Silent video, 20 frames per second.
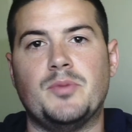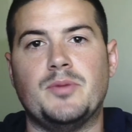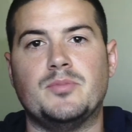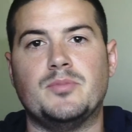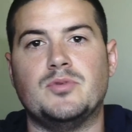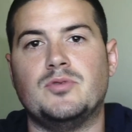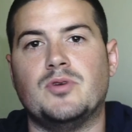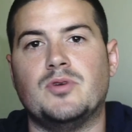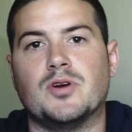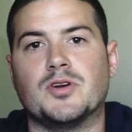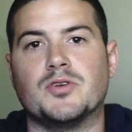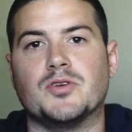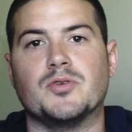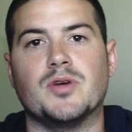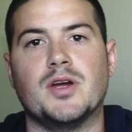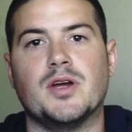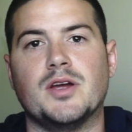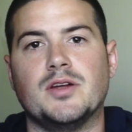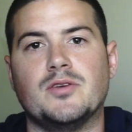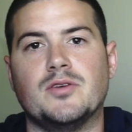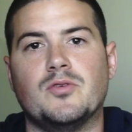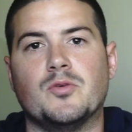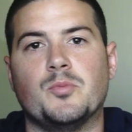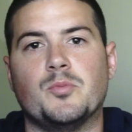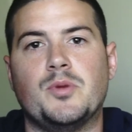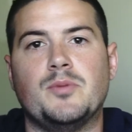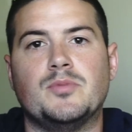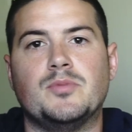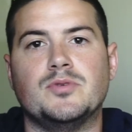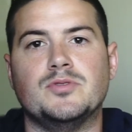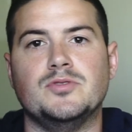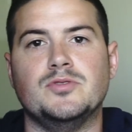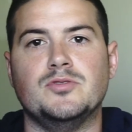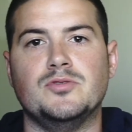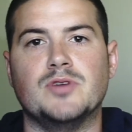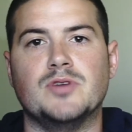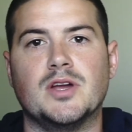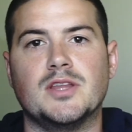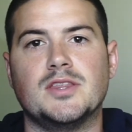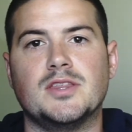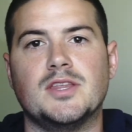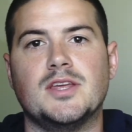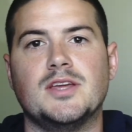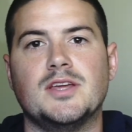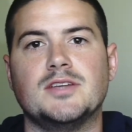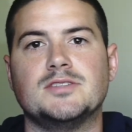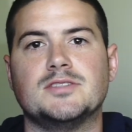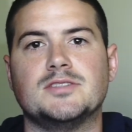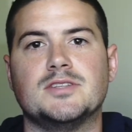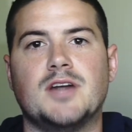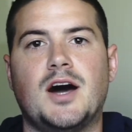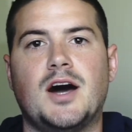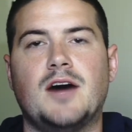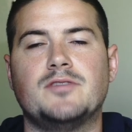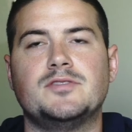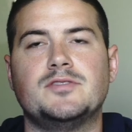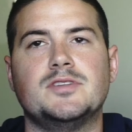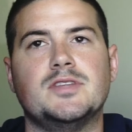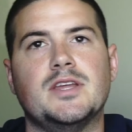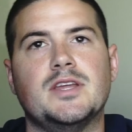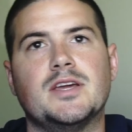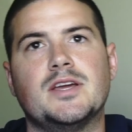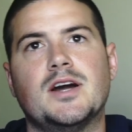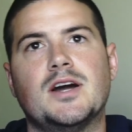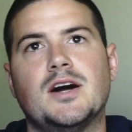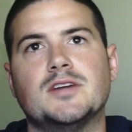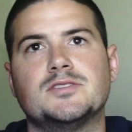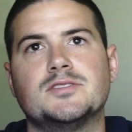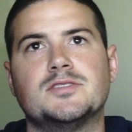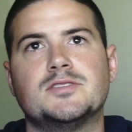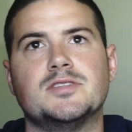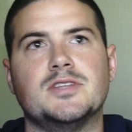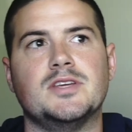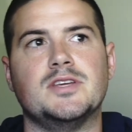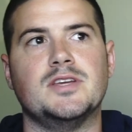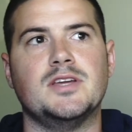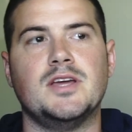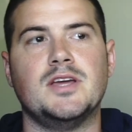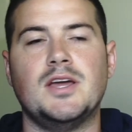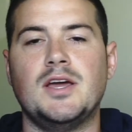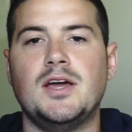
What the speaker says: people who are great or people who do great things, and often they constantly